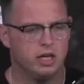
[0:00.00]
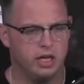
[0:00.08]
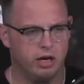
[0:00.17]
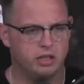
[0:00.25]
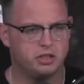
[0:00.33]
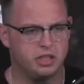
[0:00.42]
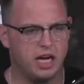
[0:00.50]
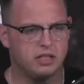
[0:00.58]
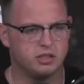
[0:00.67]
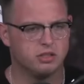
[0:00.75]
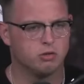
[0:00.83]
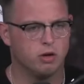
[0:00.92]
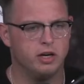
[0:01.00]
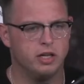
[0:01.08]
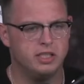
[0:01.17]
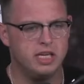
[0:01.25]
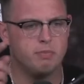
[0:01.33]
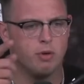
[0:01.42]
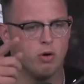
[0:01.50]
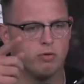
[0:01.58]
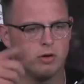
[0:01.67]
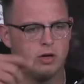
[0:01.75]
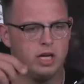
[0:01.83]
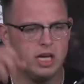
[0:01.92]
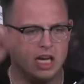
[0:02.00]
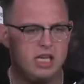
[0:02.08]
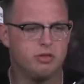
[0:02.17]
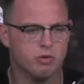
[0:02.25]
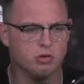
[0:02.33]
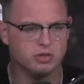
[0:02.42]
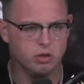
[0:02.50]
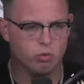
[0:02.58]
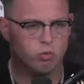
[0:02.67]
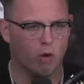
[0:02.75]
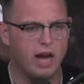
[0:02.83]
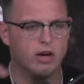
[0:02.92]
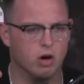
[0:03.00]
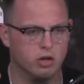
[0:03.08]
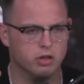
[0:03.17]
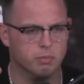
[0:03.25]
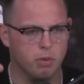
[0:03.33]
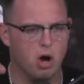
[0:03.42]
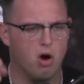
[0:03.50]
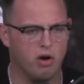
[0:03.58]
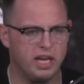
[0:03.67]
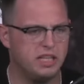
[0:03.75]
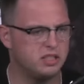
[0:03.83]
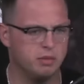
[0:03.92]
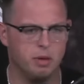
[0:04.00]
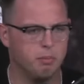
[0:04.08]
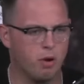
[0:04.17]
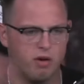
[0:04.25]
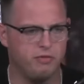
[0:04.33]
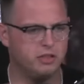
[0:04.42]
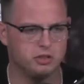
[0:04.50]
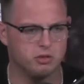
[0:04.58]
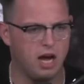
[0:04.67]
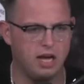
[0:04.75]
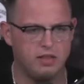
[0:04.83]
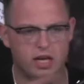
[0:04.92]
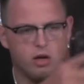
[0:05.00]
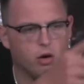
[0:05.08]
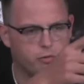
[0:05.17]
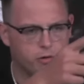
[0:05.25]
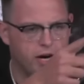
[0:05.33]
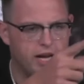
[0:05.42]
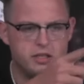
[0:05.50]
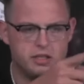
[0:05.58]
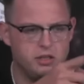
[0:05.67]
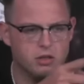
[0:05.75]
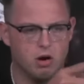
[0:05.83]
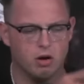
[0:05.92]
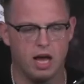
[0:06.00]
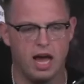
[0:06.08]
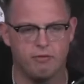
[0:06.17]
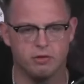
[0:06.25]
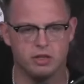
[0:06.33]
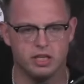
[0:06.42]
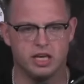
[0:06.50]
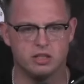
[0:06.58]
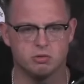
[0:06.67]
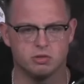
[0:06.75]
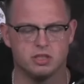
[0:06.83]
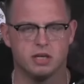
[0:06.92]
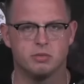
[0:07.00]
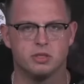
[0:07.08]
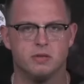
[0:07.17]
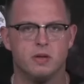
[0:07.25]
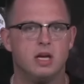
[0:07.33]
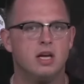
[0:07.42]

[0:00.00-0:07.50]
Kearis Jackson's running a deep over. He throws it right on the ball, hits him in perfect stride, and they go for an 18 yard after the catch reception.